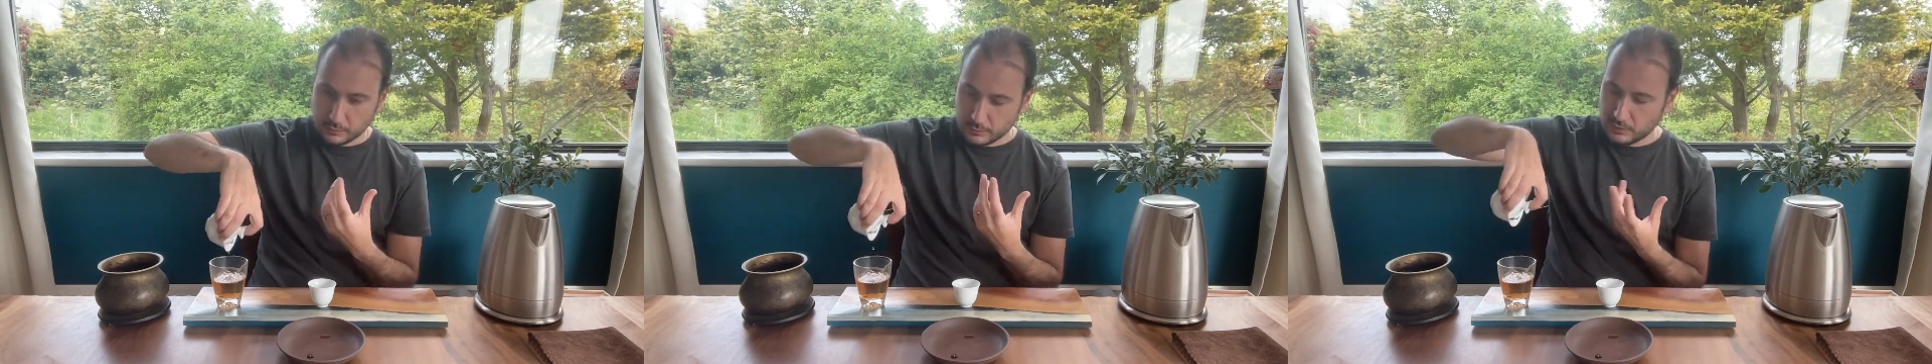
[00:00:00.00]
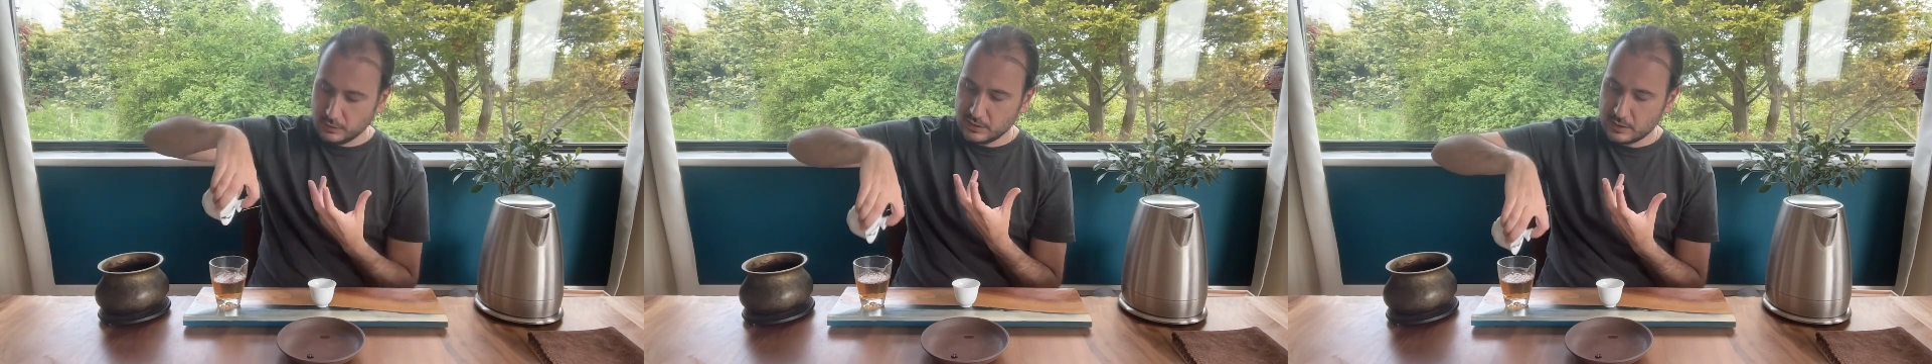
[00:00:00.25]

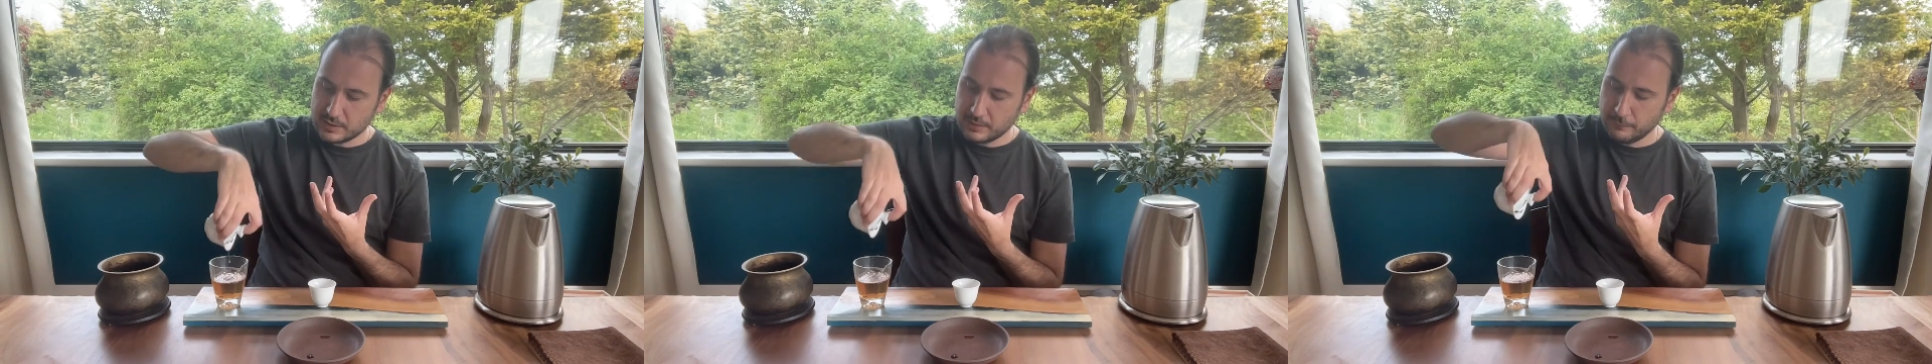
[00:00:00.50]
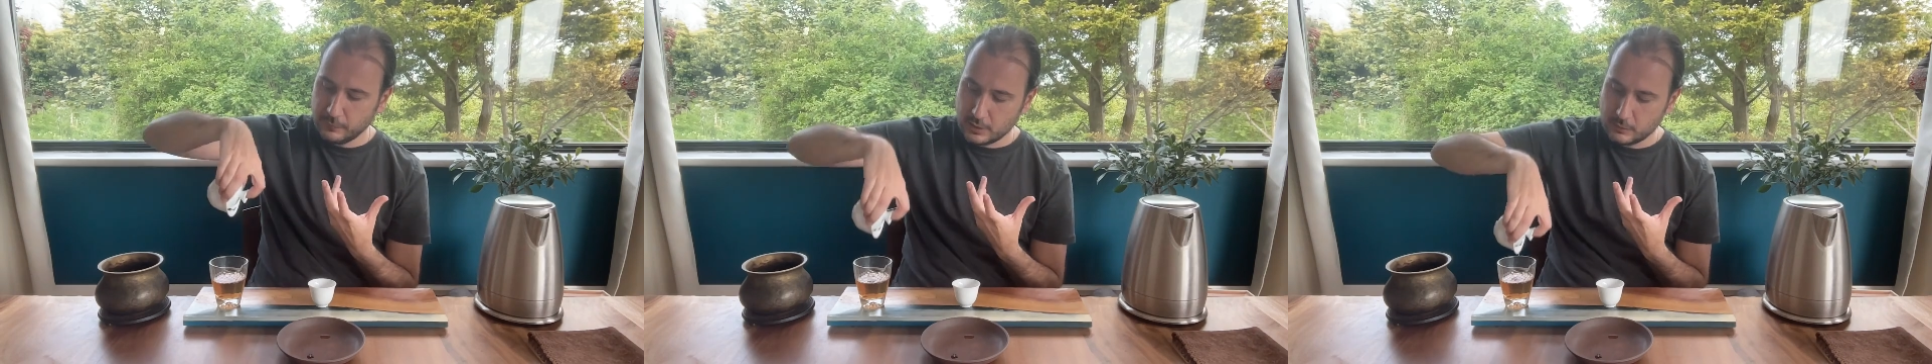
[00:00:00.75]
So this is
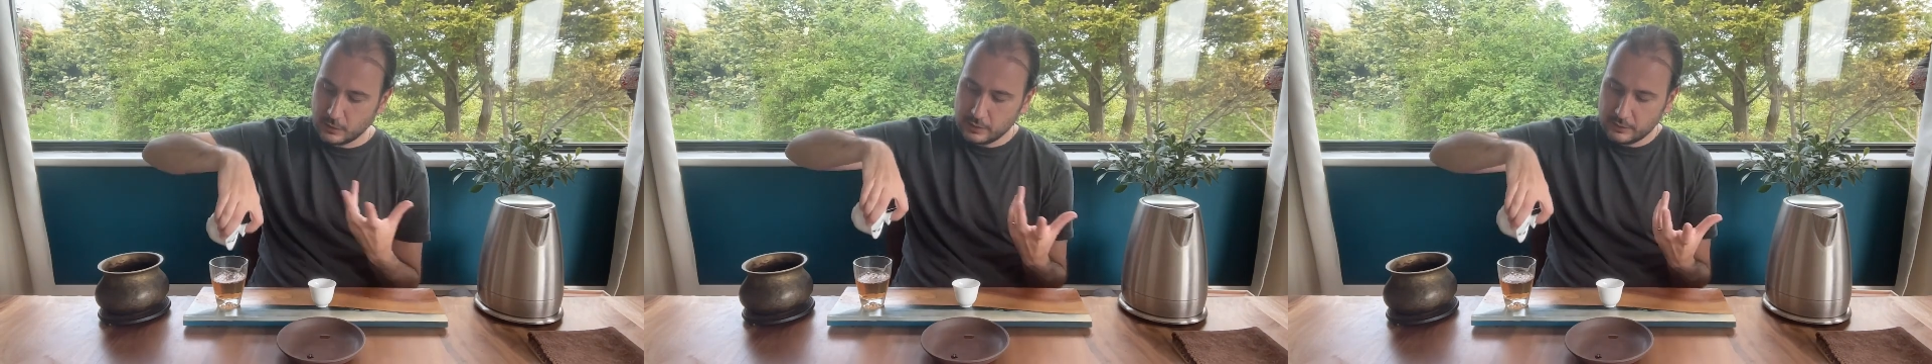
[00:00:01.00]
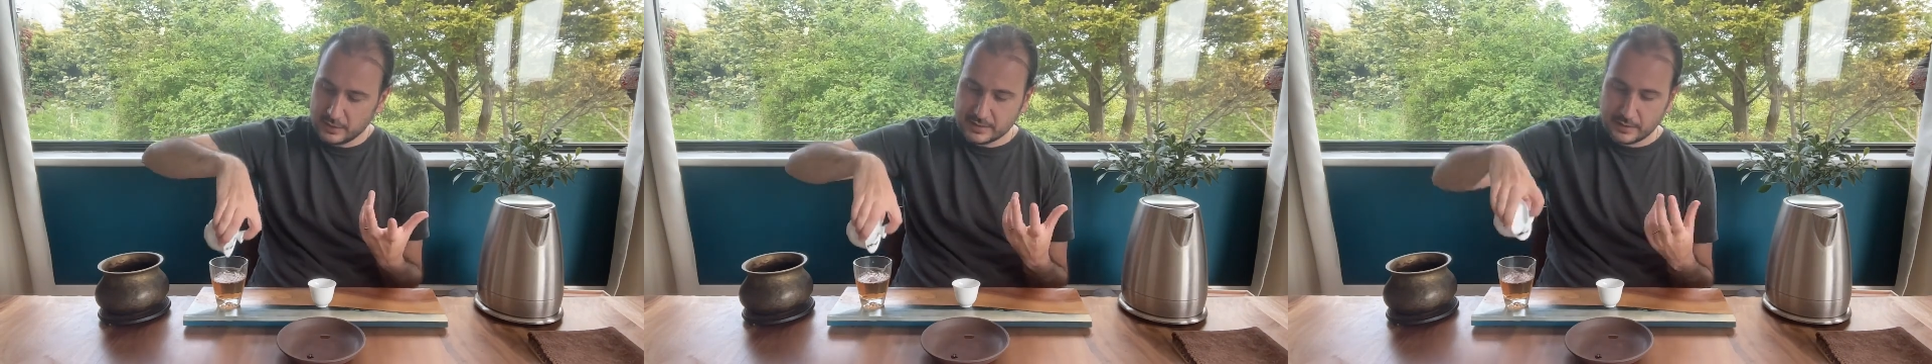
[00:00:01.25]
something that's very,
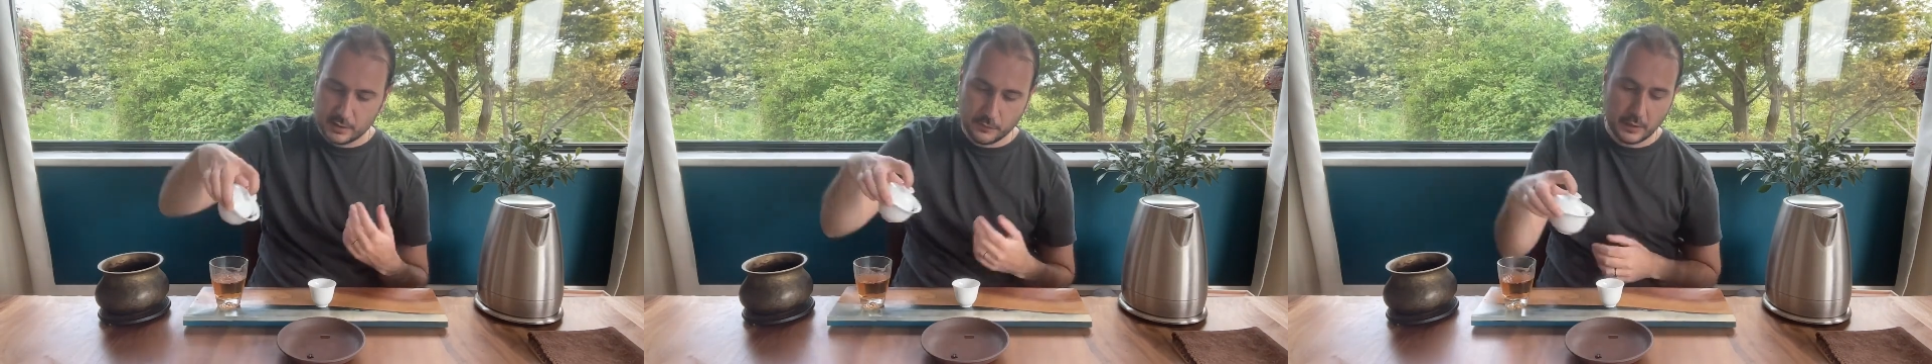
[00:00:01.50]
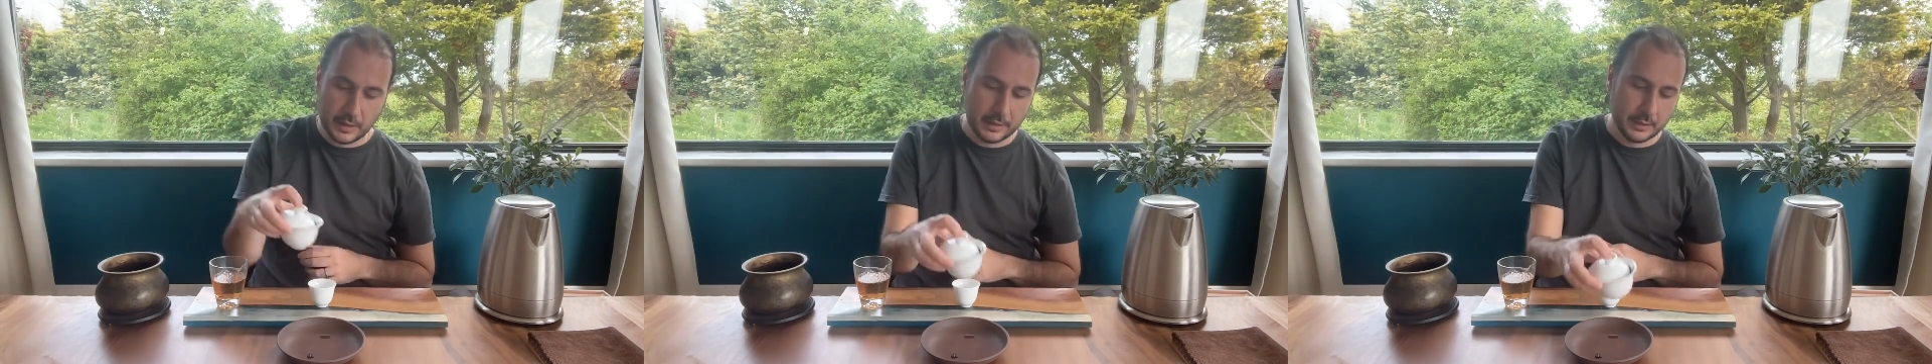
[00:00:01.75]
very
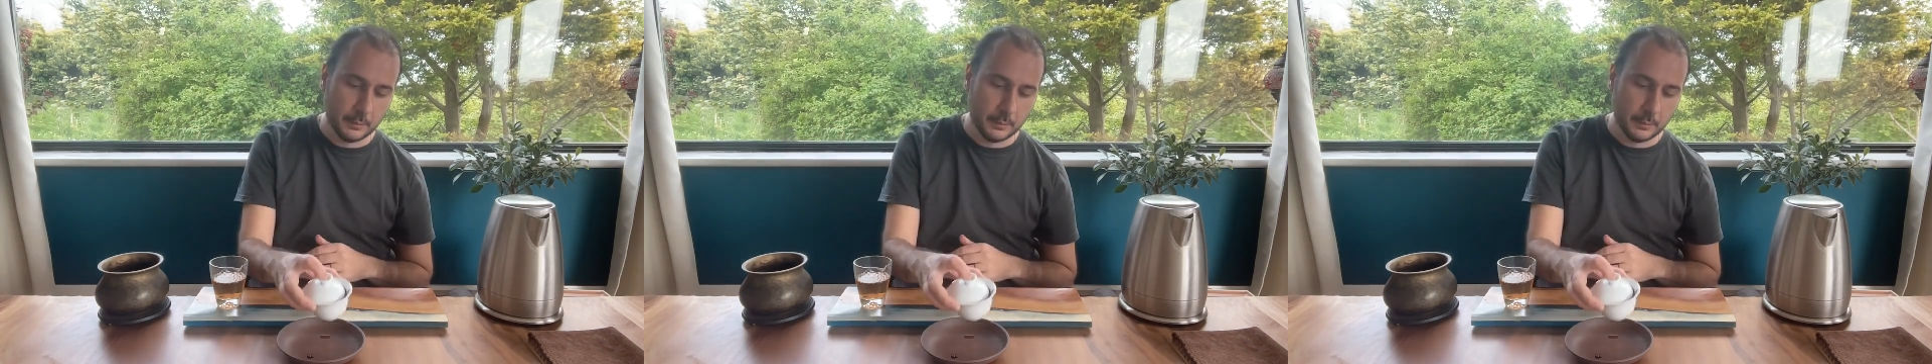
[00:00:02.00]
satisfying